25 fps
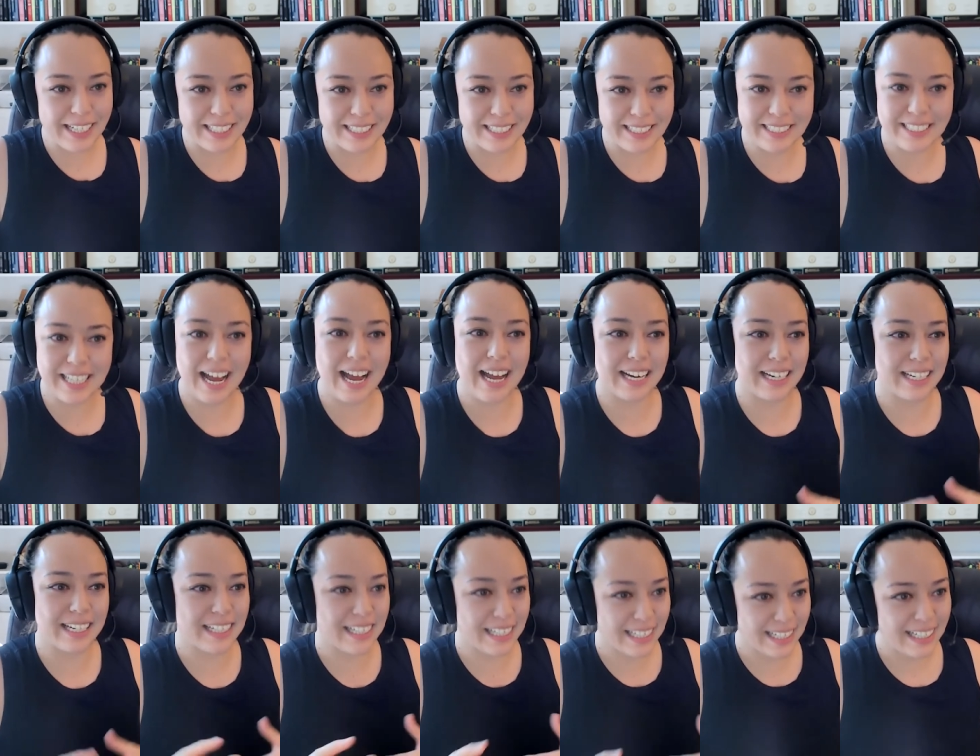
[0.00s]
is that.
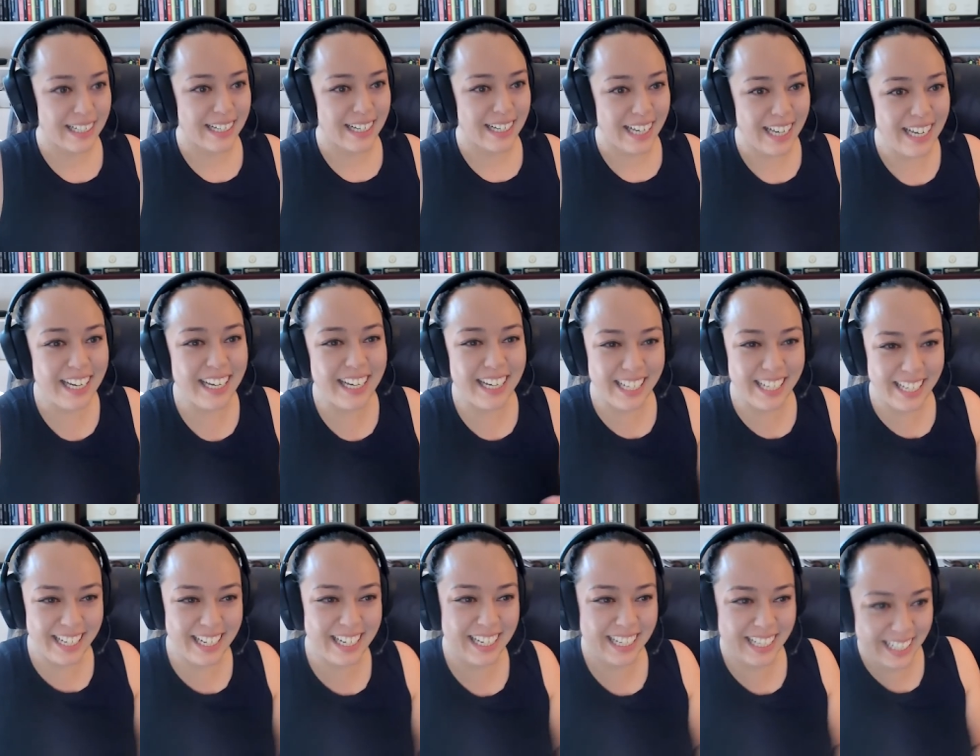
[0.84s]

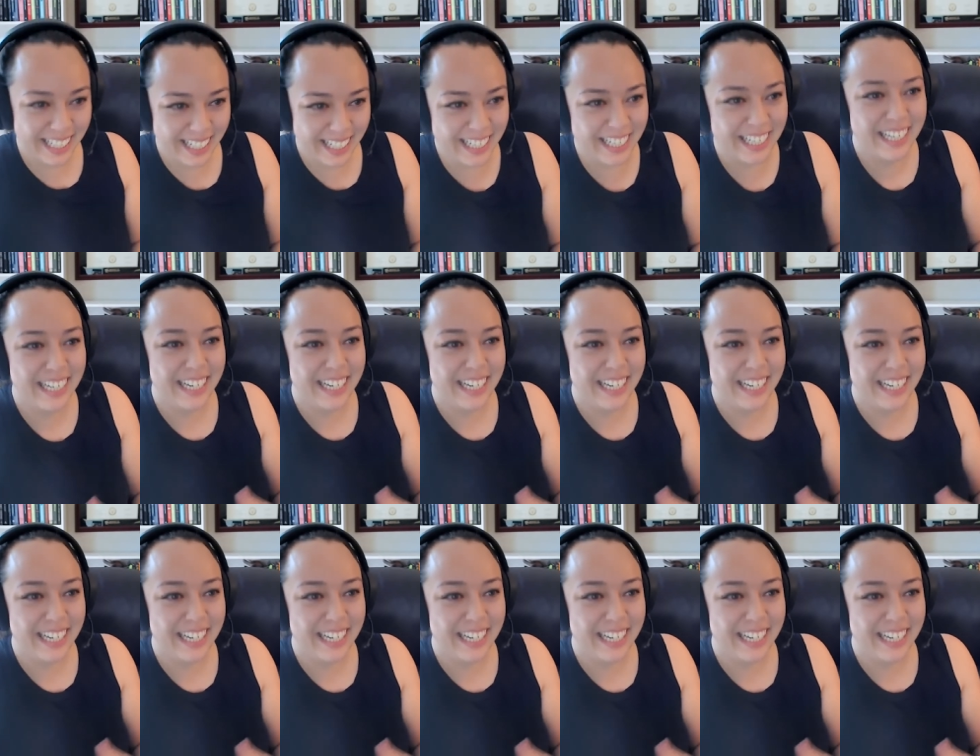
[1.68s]
fascinating